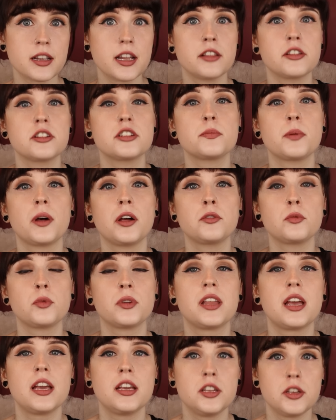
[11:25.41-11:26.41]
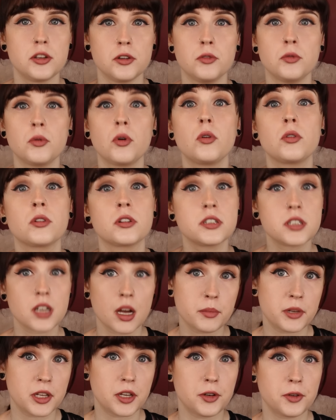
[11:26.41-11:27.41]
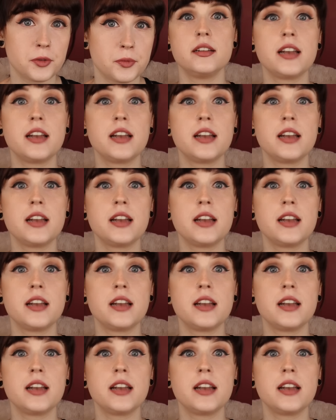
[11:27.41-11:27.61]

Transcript: either spelled with a U or W.